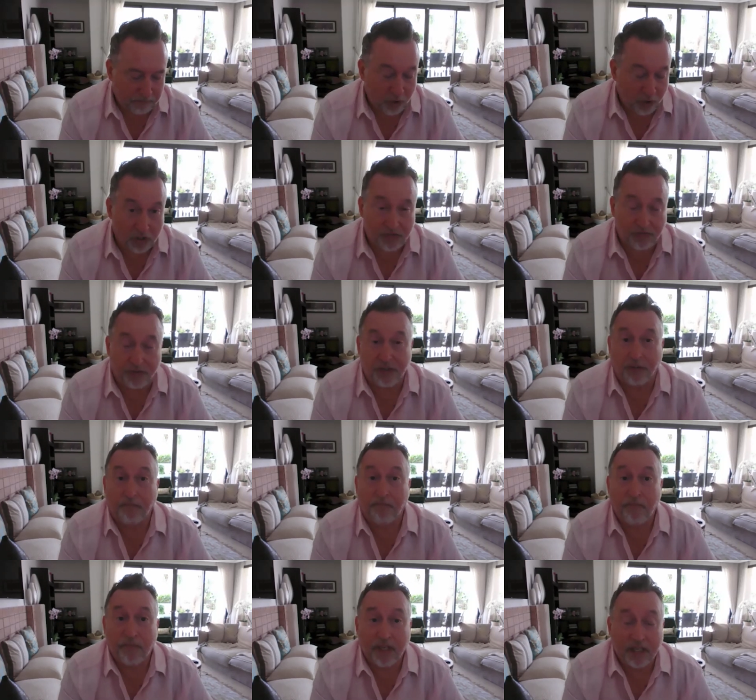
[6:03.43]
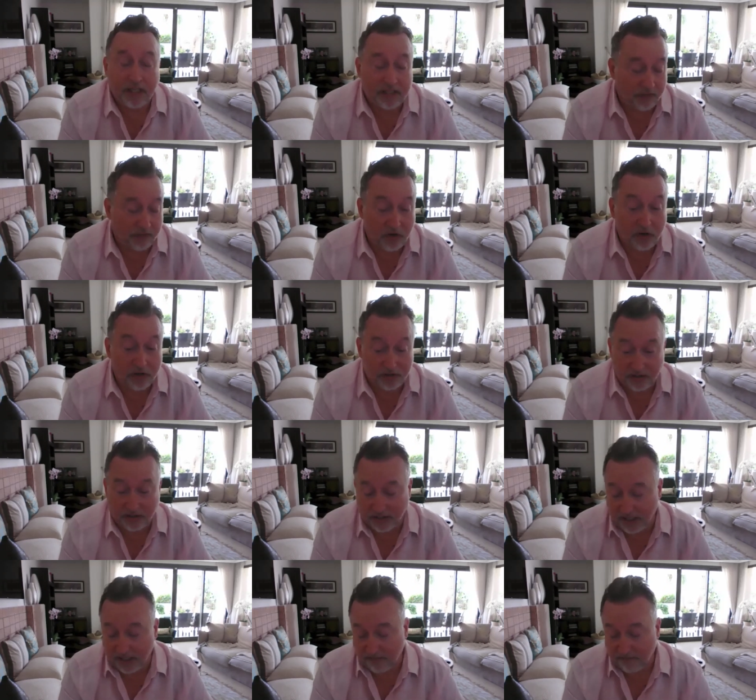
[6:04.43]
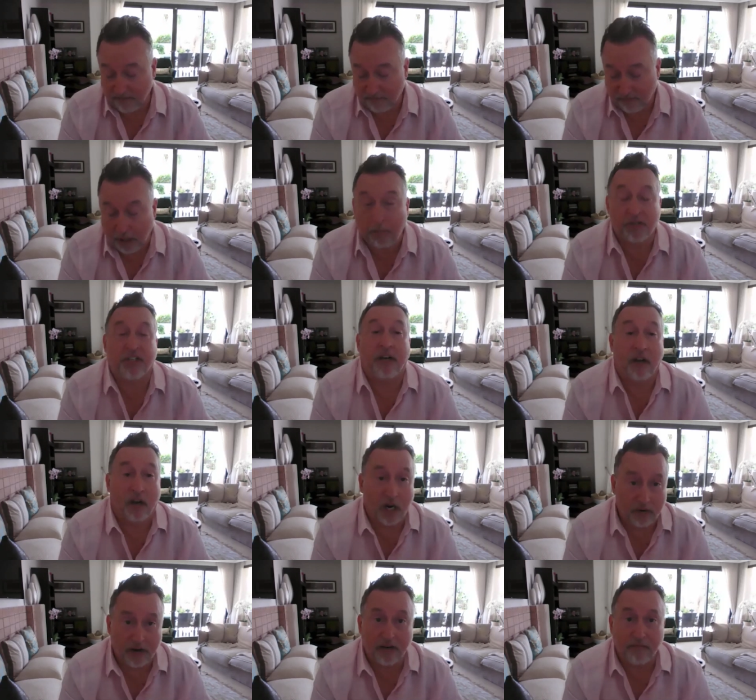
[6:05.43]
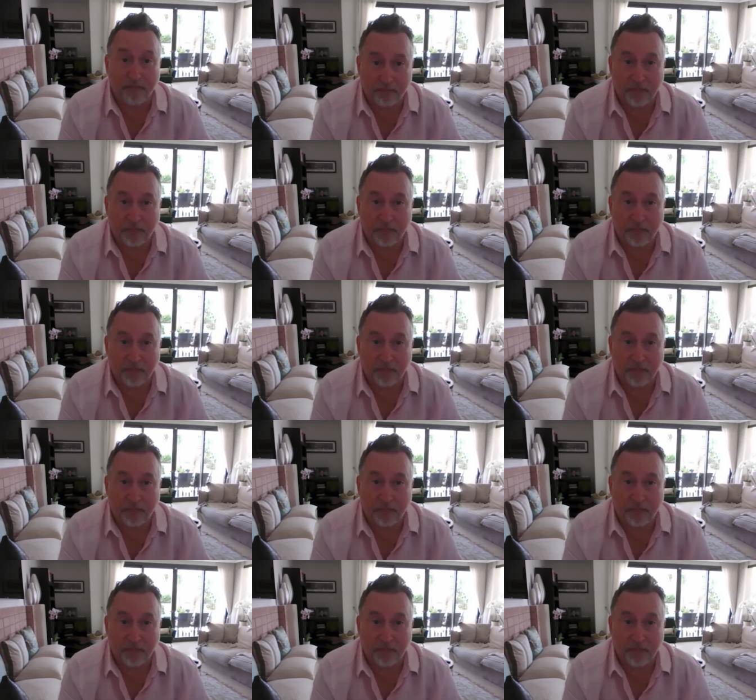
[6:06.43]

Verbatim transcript: in oxfordshire so of course the 2% higher rate